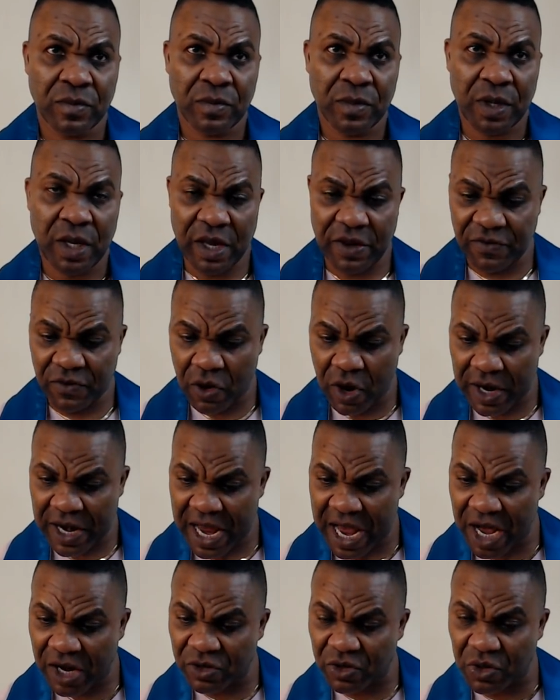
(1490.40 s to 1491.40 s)
If God
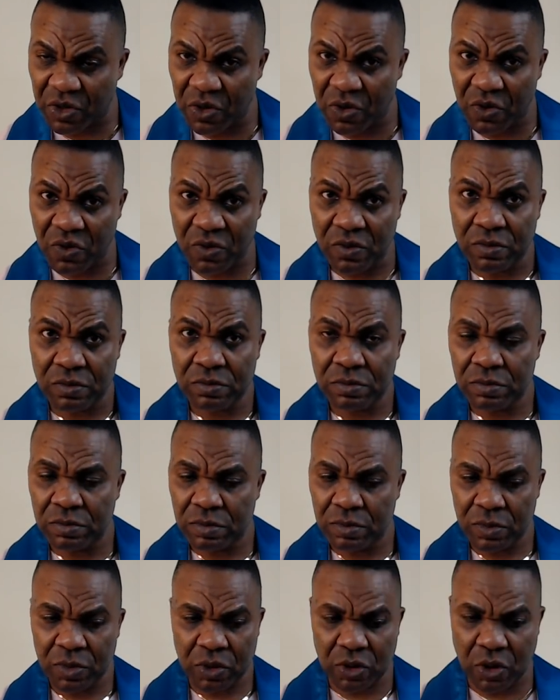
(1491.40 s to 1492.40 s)
asks you,
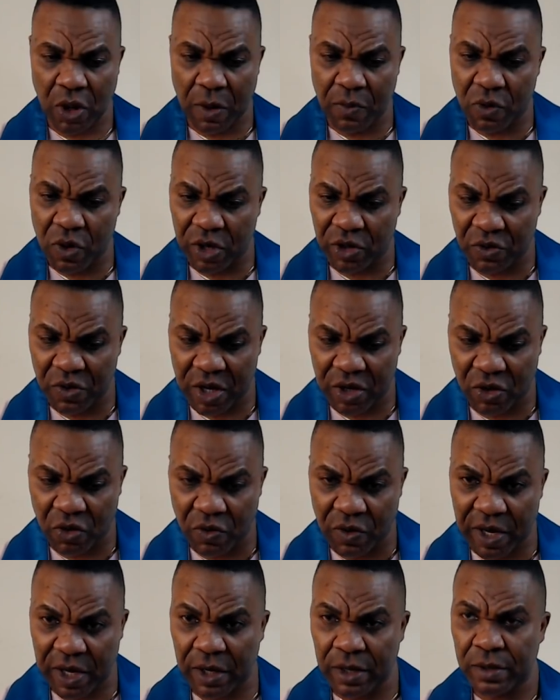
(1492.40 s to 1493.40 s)
stop what you are
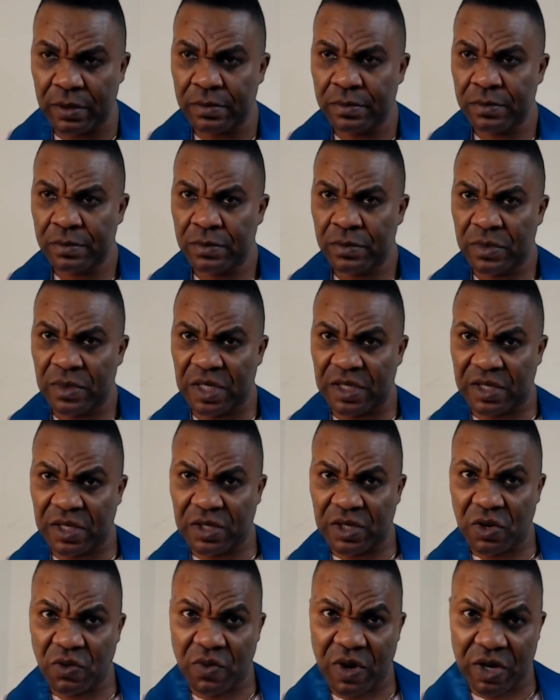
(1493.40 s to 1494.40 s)
doing, this is
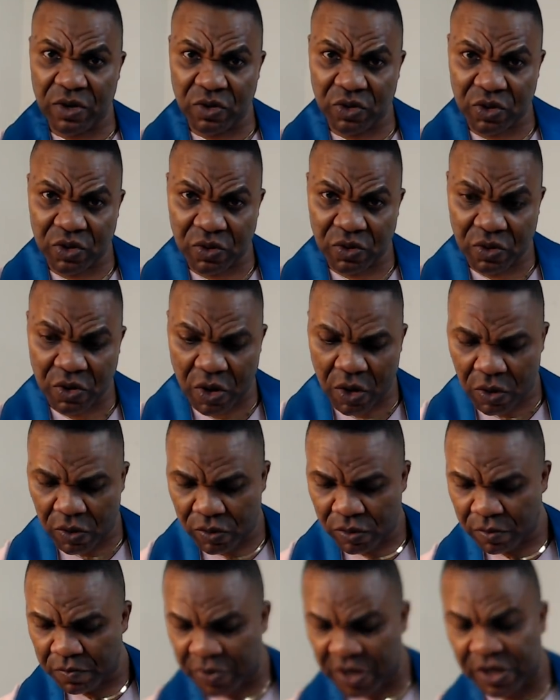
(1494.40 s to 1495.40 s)
the way you should go.
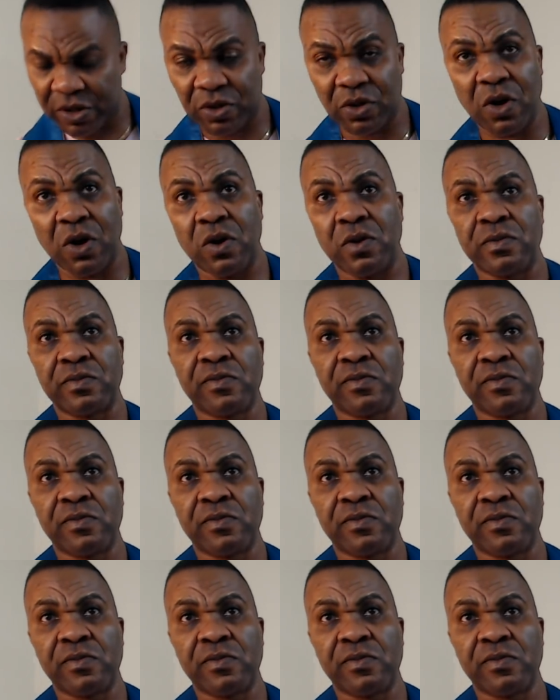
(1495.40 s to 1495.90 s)
Please go.